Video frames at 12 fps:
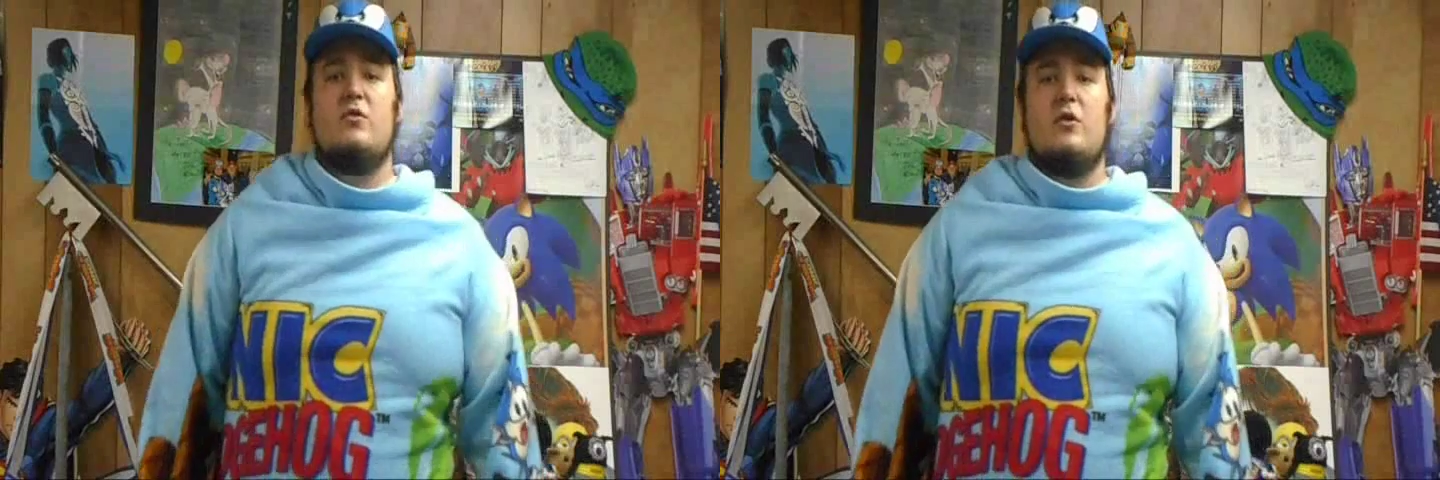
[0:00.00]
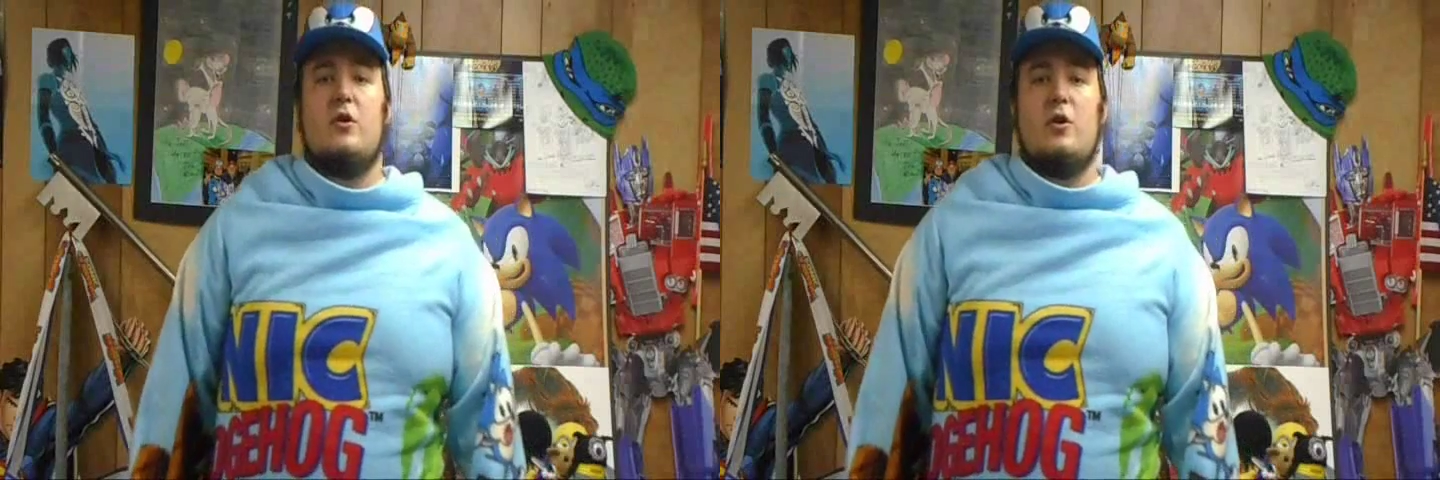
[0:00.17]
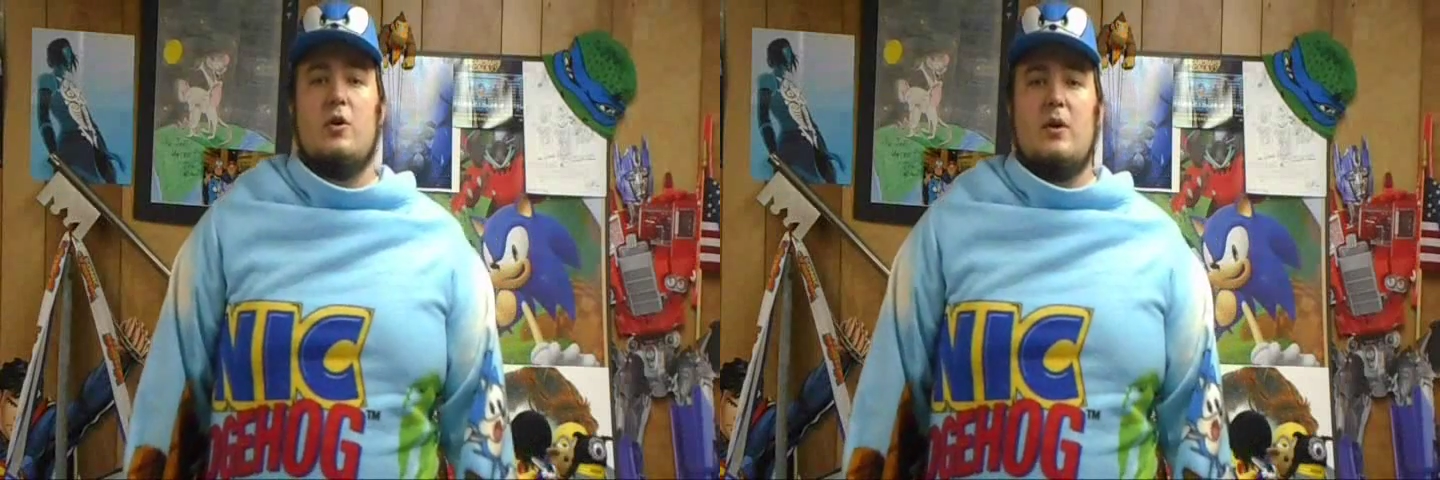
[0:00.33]
just
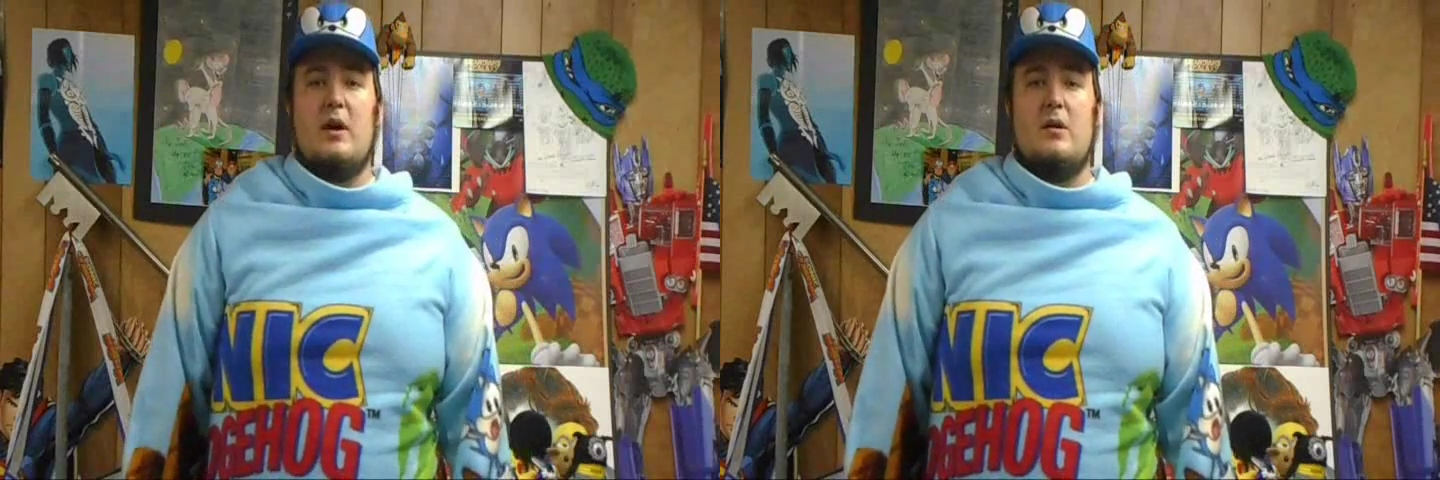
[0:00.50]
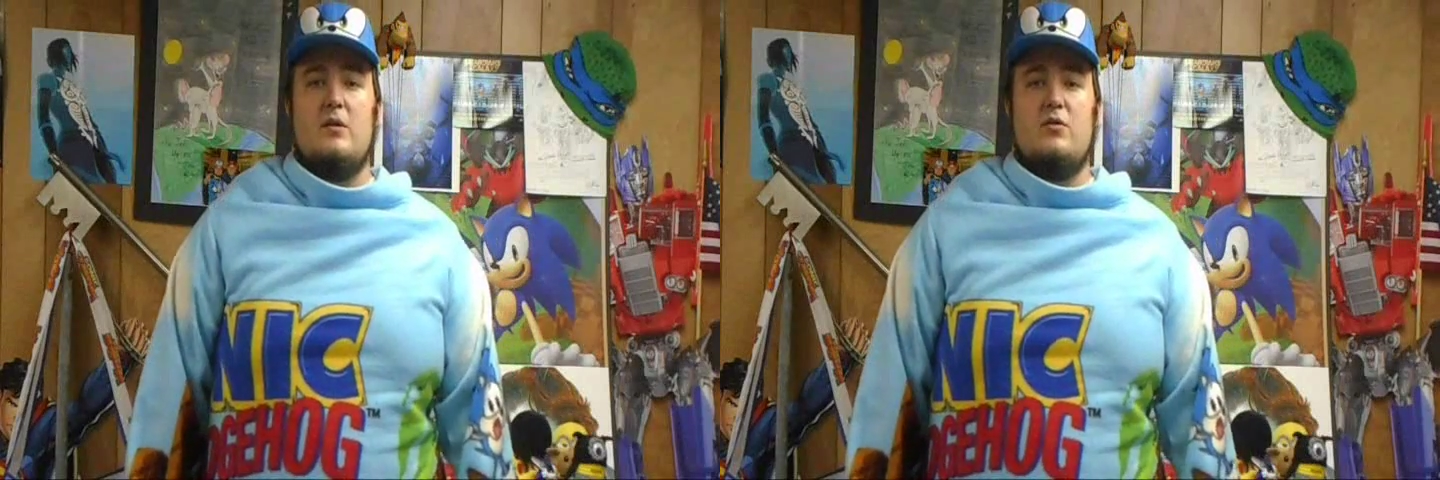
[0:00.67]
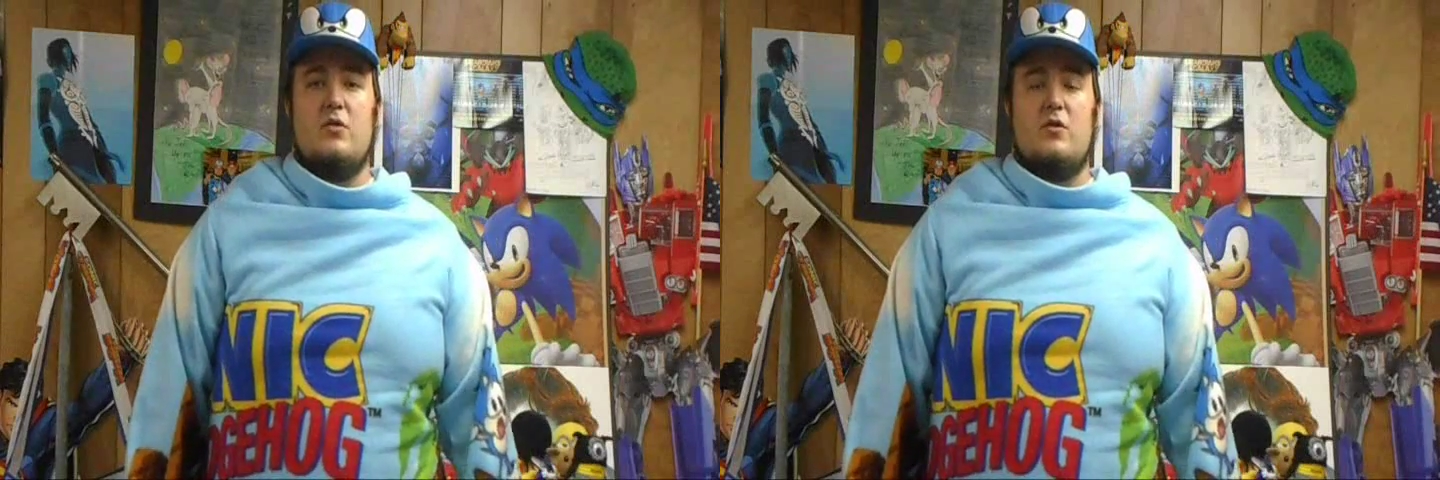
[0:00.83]
going to go
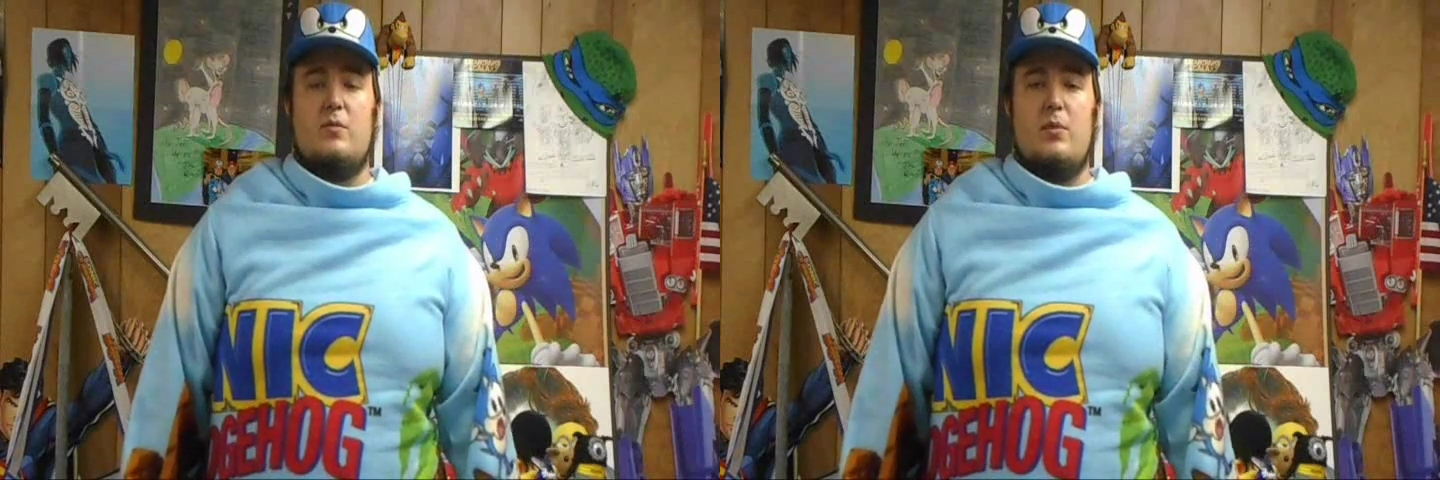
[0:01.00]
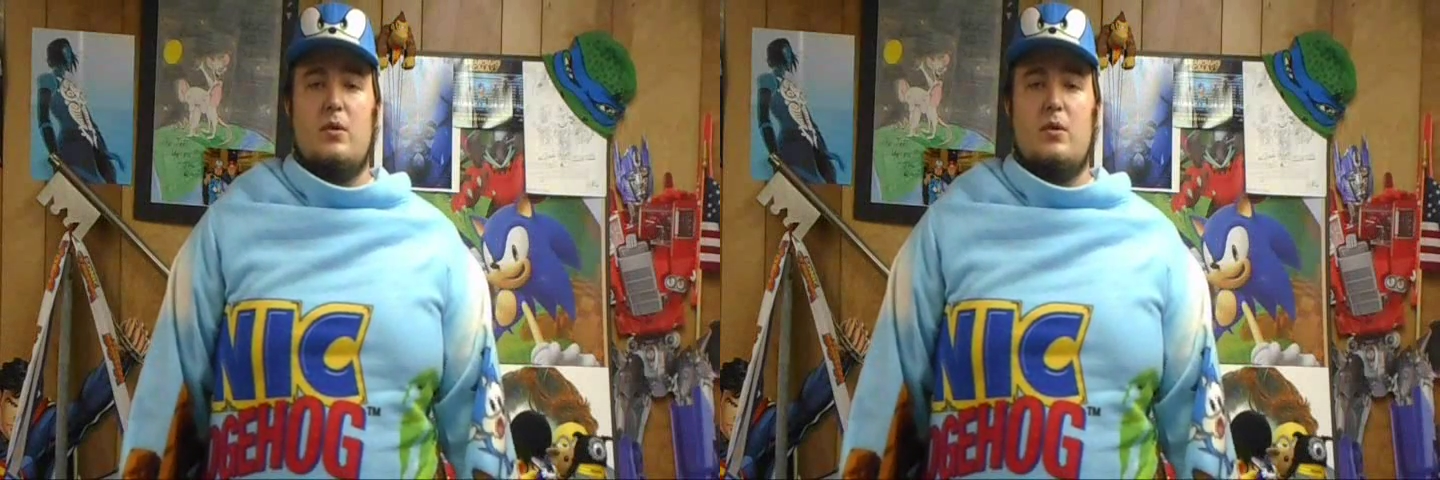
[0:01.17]
ahead and just